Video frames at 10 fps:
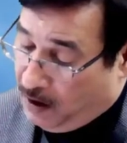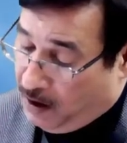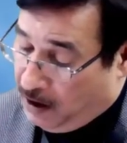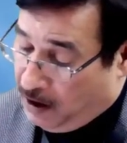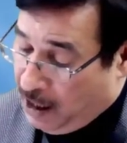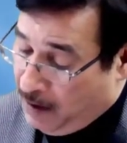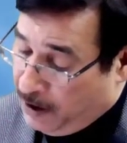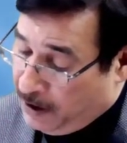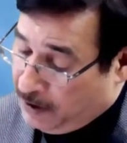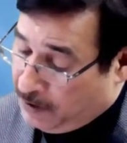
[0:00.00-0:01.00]

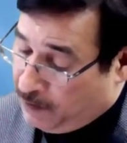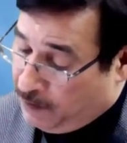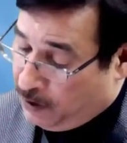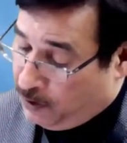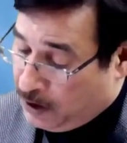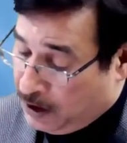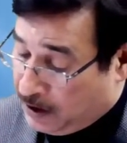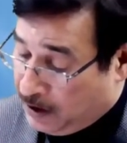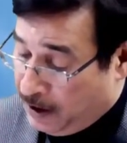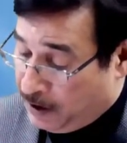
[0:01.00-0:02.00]
Liability is equal to 6
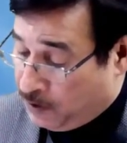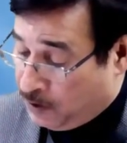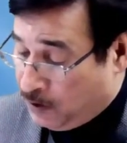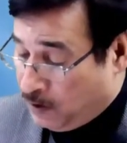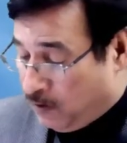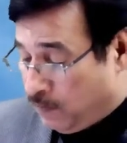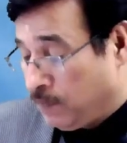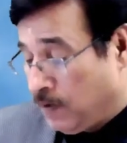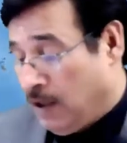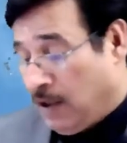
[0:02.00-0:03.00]
lakhs.
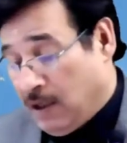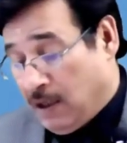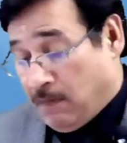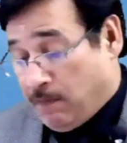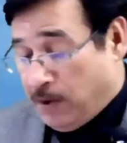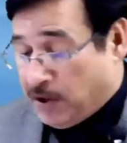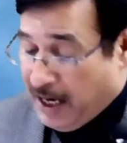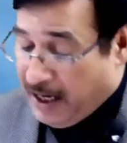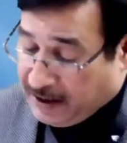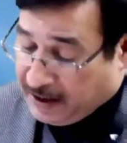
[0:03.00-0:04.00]

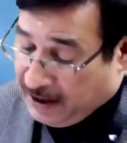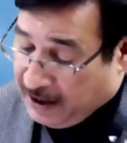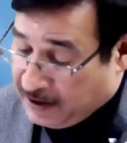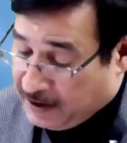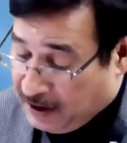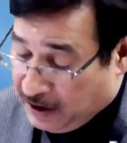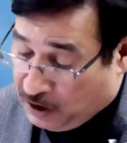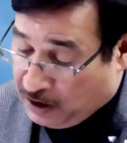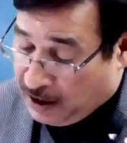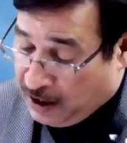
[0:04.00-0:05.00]
Besides, let us say
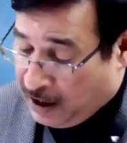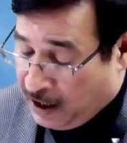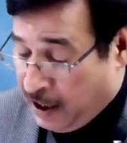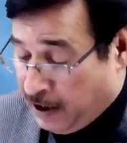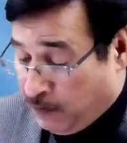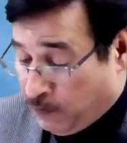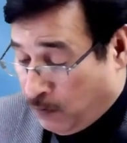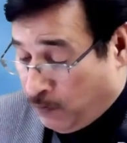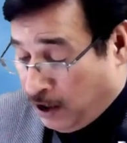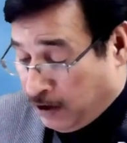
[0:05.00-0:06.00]
there are items
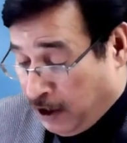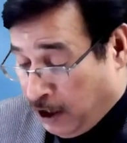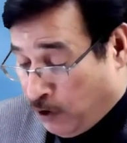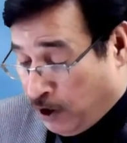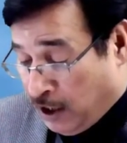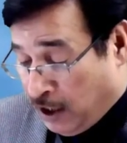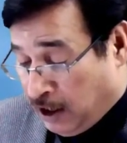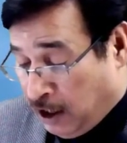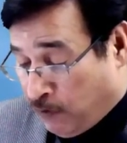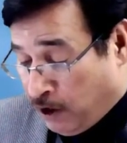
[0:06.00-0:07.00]
of other equity. Other
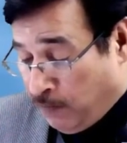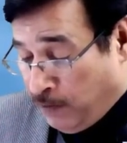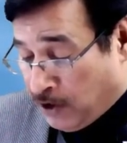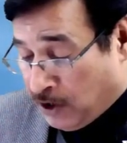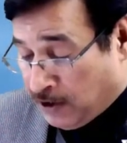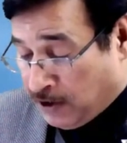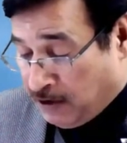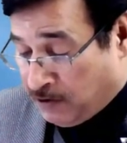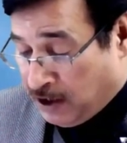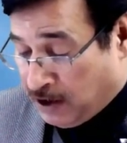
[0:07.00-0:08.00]
equity means
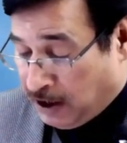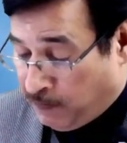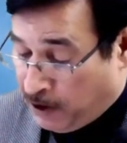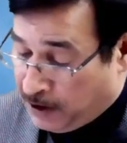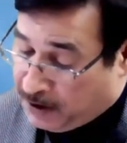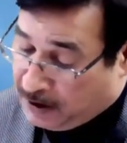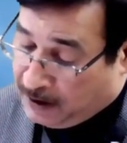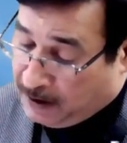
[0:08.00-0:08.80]
reserves and surplus.